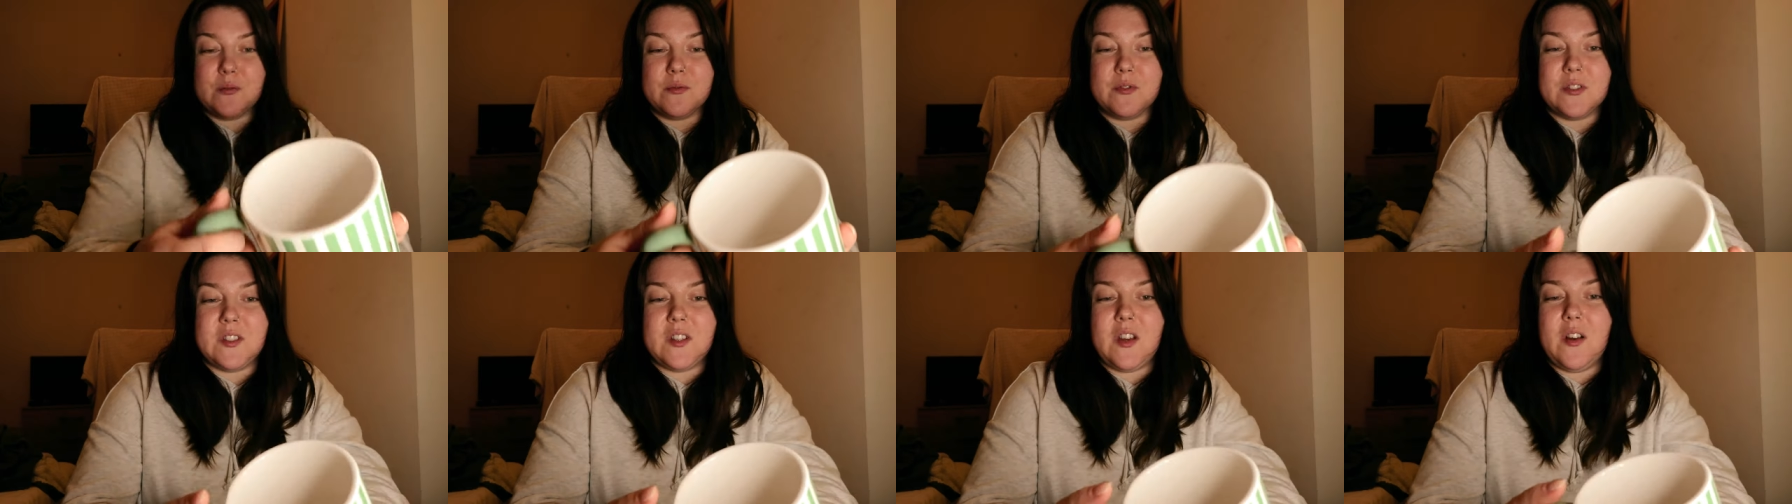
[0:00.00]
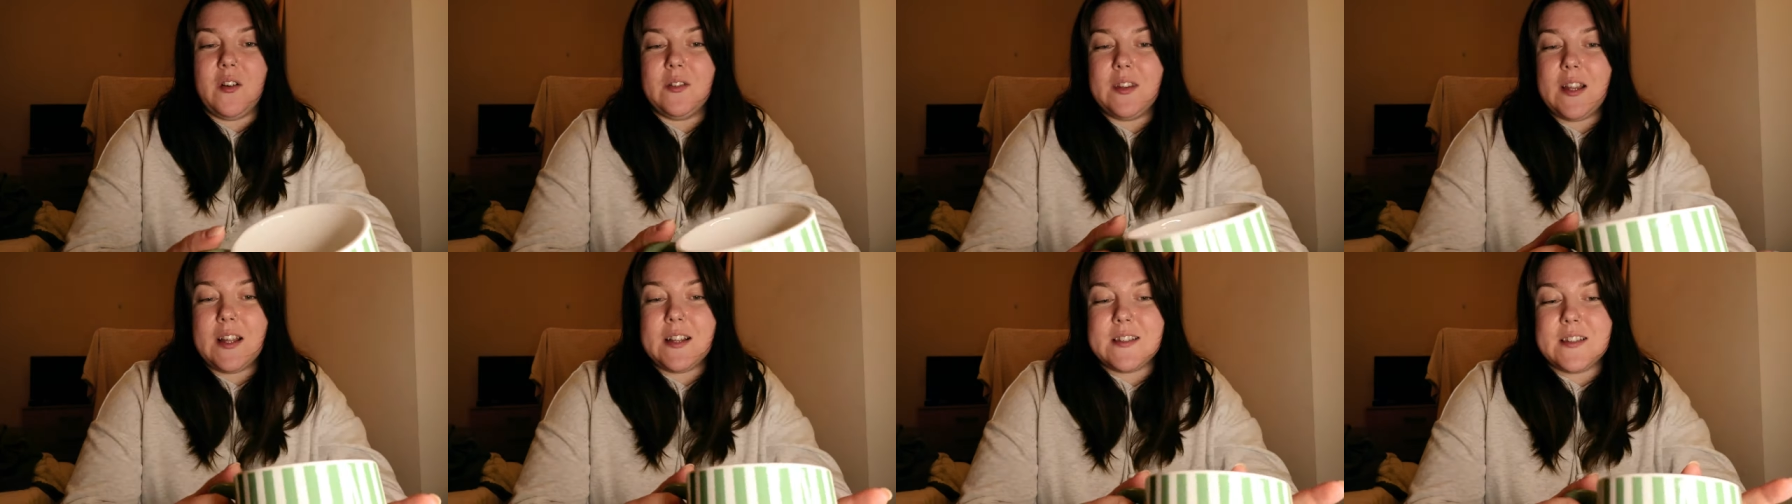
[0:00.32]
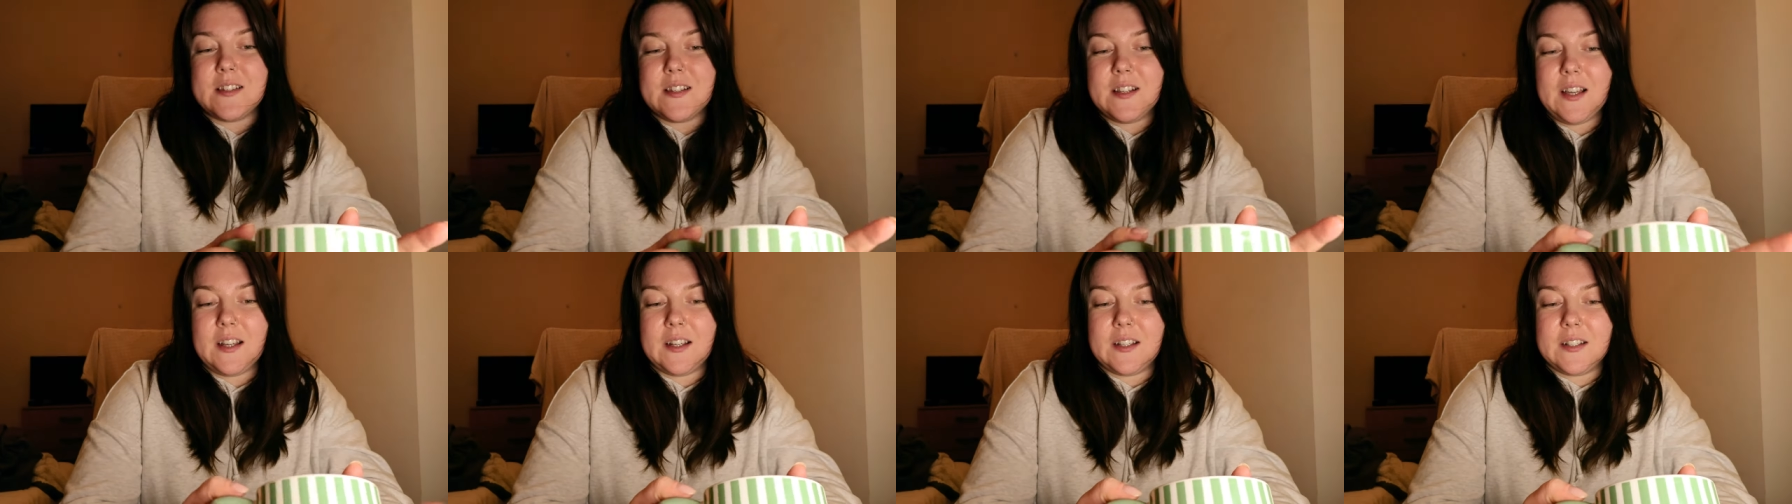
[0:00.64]
so
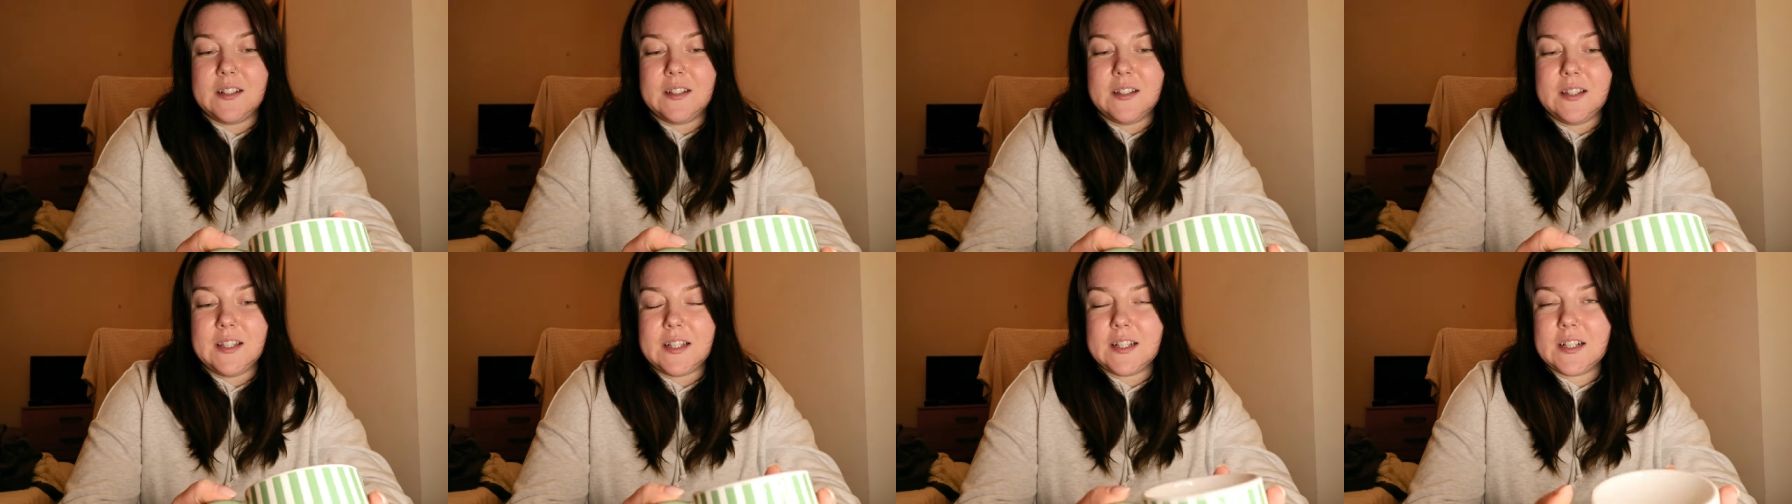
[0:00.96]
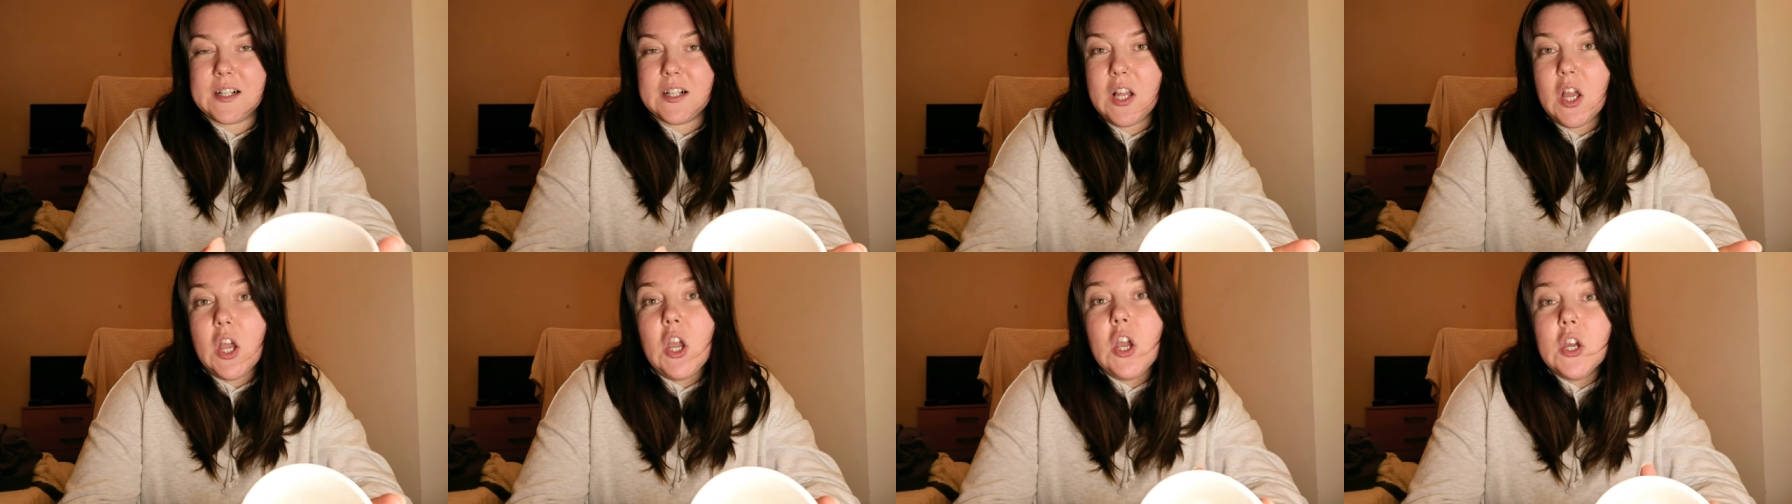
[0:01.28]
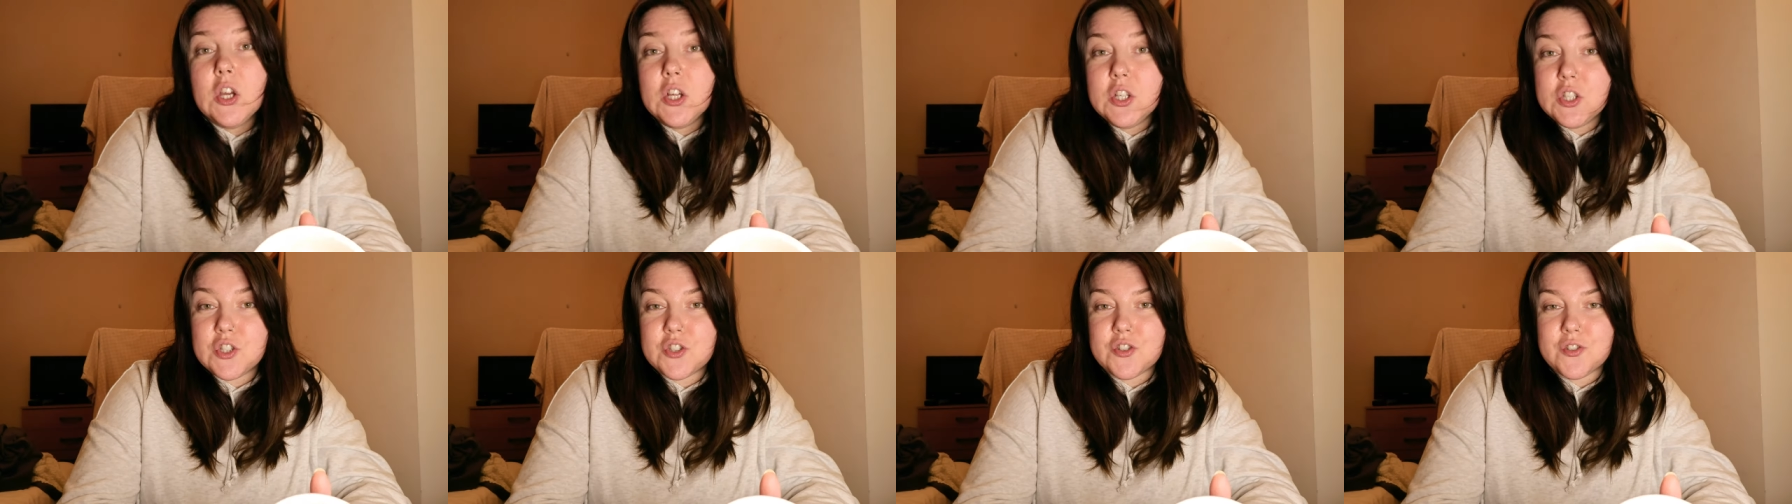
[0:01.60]
that's like a little
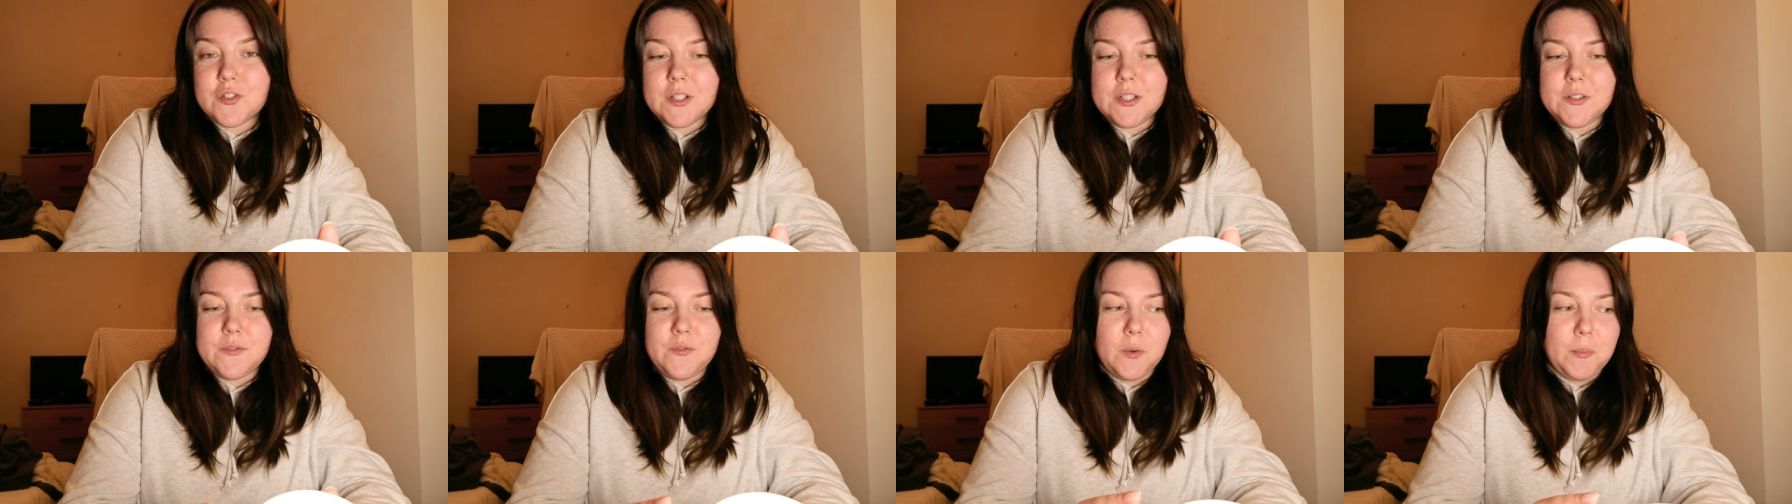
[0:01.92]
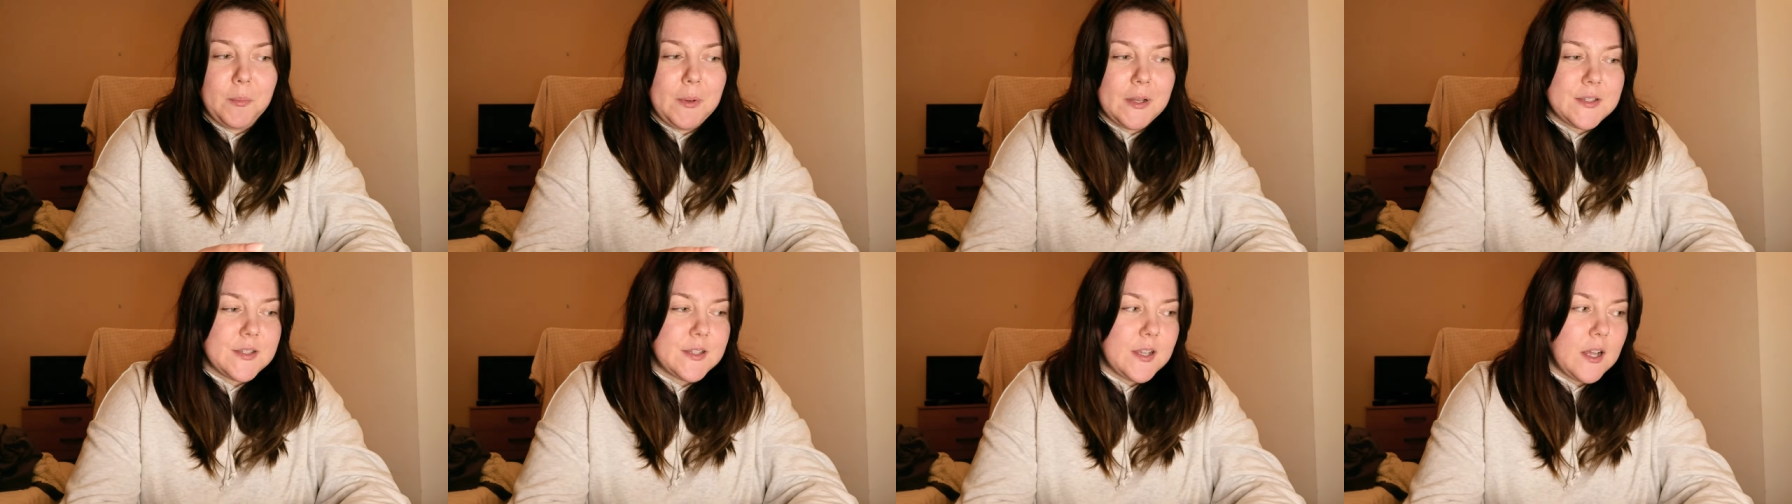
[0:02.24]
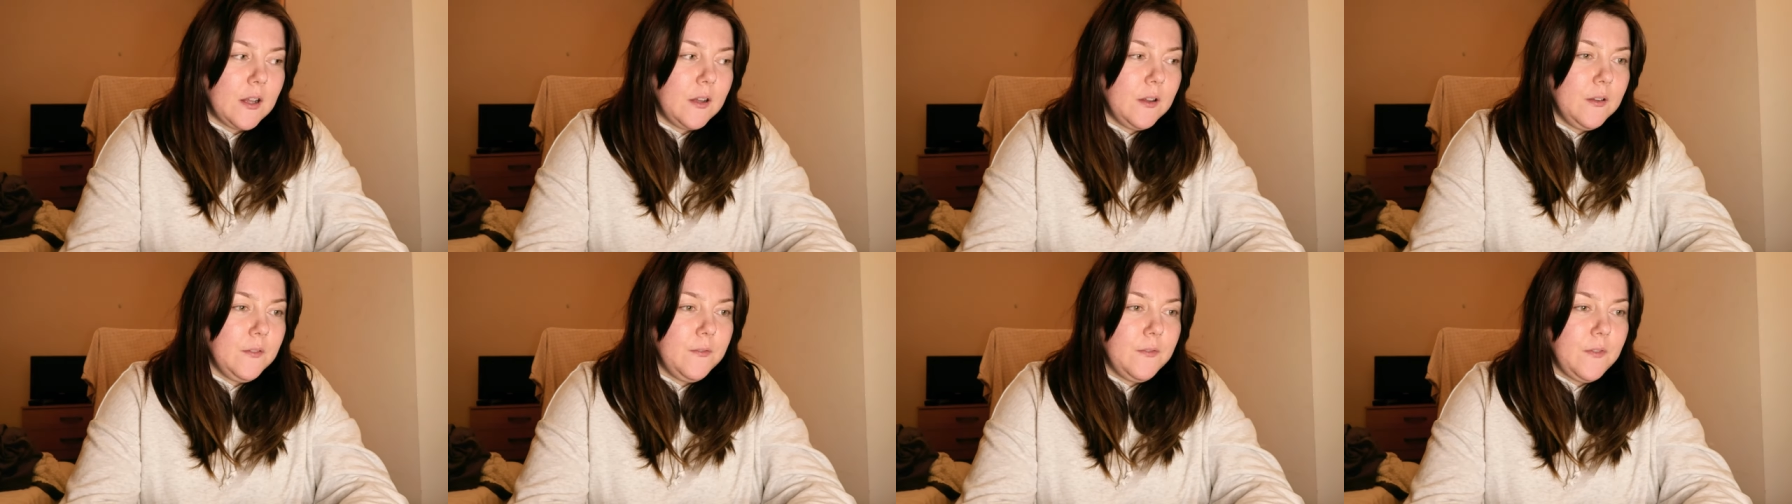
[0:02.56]
treat for
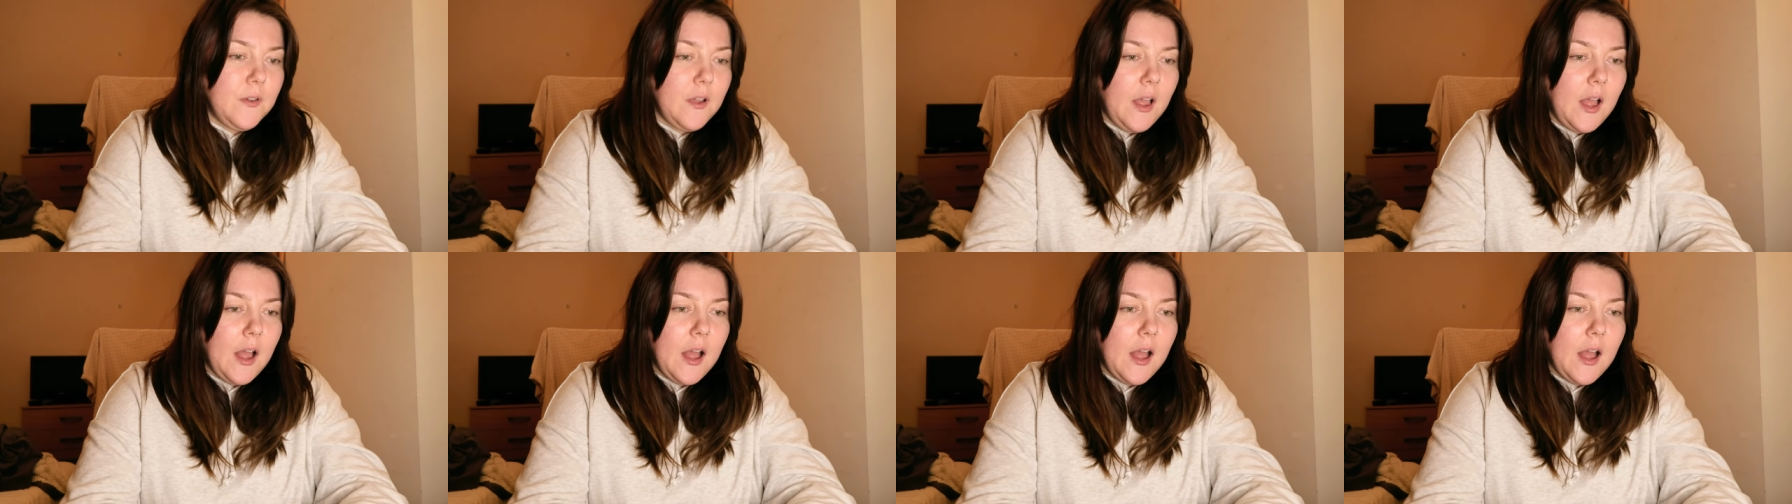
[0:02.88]
myself.